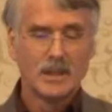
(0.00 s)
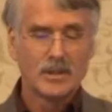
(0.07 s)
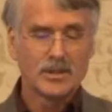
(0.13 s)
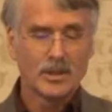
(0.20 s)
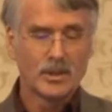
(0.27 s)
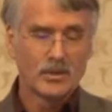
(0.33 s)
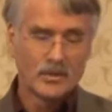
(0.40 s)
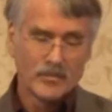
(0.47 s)

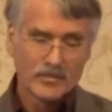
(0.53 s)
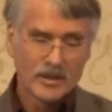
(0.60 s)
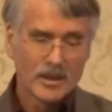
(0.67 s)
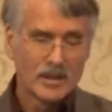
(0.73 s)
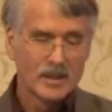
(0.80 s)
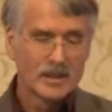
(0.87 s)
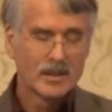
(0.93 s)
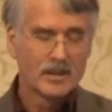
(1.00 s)
So,
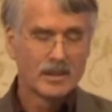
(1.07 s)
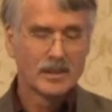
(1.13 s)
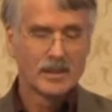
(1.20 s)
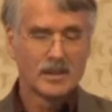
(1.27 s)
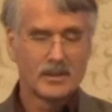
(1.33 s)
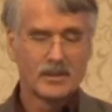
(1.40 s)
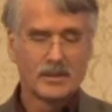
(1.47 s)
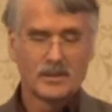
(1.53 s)

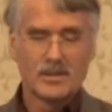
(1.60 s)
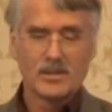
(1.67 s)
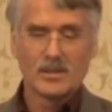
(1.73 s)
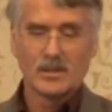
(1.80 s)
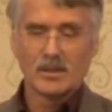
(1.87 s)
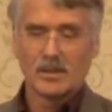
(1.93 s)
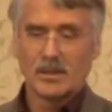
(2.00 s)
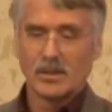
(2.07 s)
uh, these are the